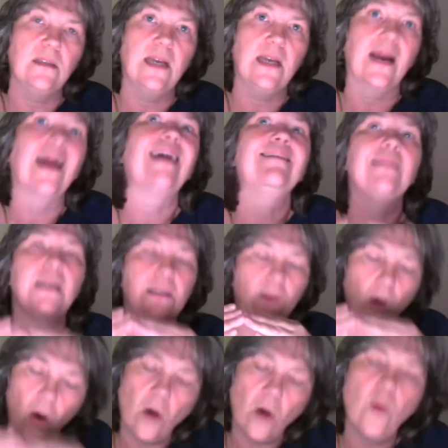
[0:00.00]
there. And
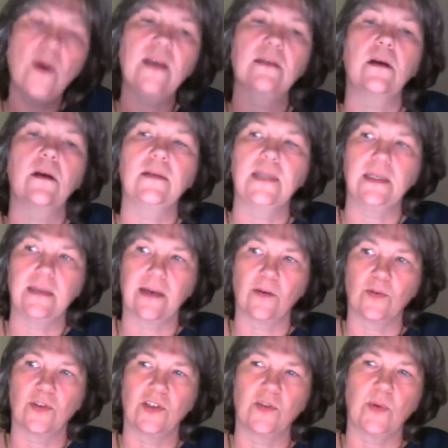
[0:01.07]
these always are data
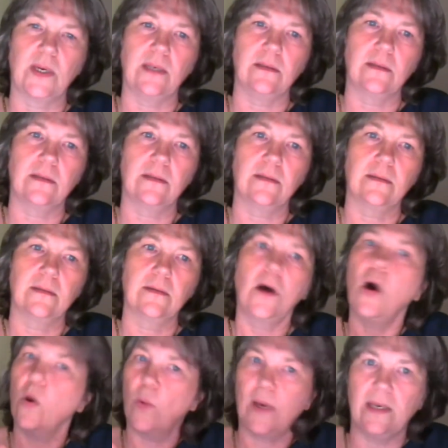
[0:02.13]
constraints,
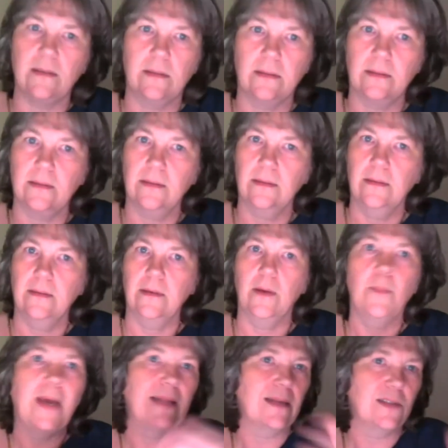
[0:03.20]
always. A
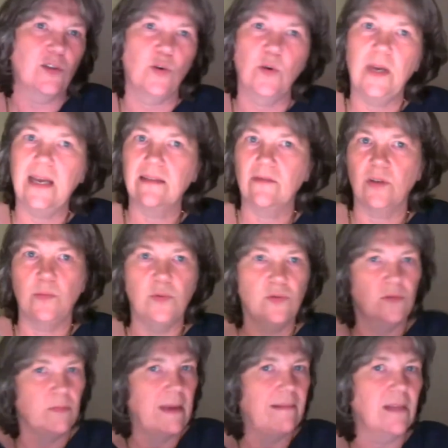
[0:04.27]
mandatory
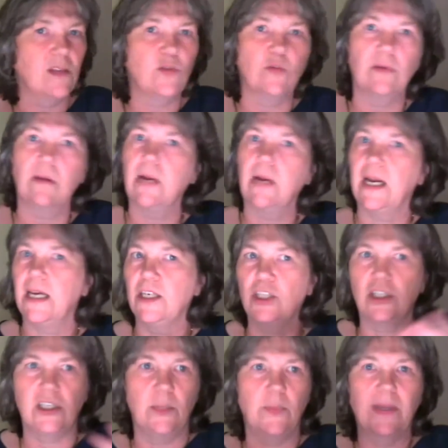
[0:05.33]
attribute, mandatory
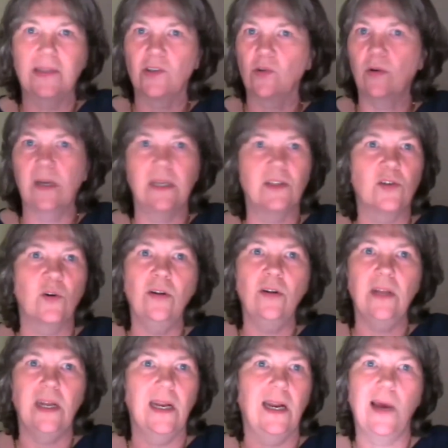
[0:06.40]
relationship, and so on and so
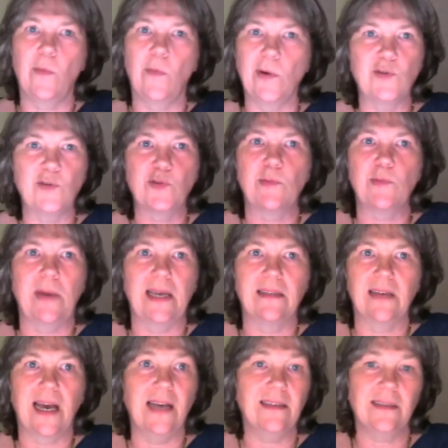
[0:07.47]
on. And then I want to do my
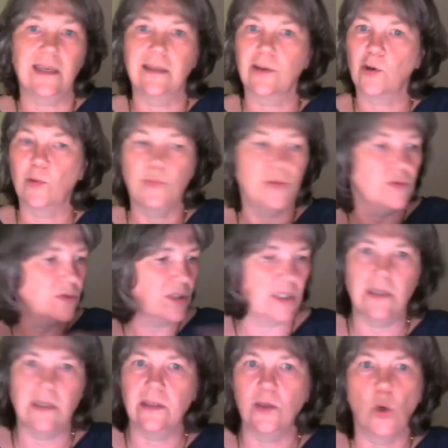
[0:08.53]
task and the computer
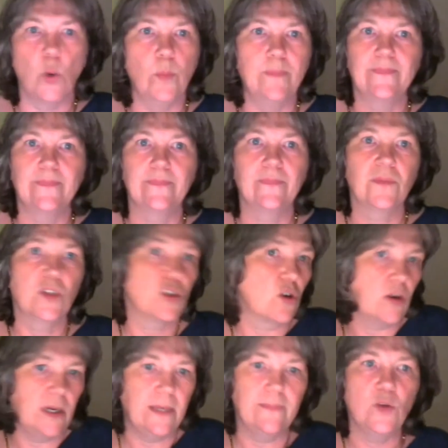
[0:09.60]
says, no,
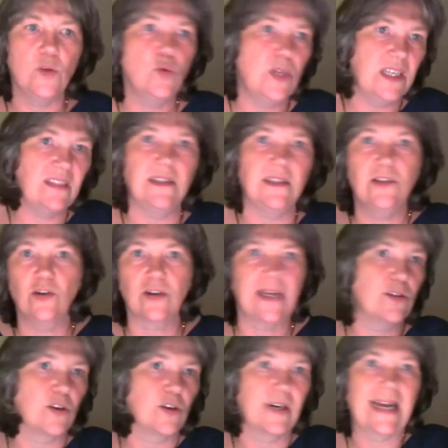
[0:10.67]
sorry, you need this or
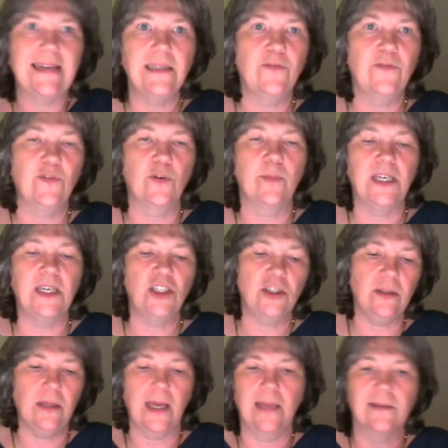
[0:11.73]
that
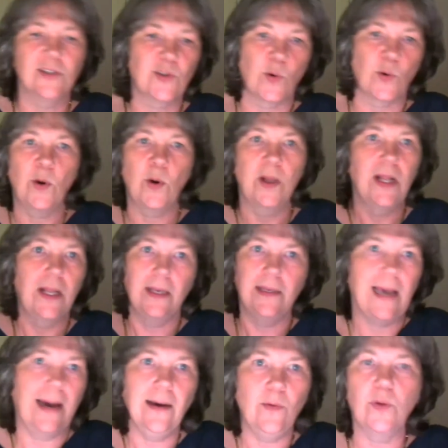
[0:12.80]
information. And so,
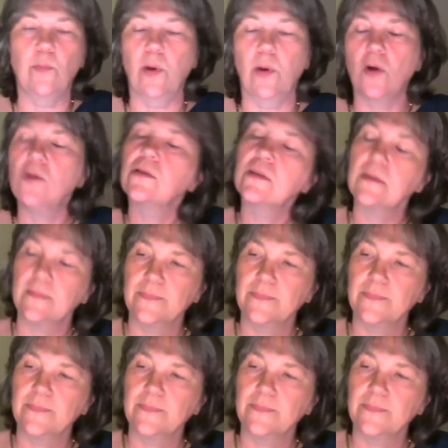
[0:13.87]
yeah, we're blocked.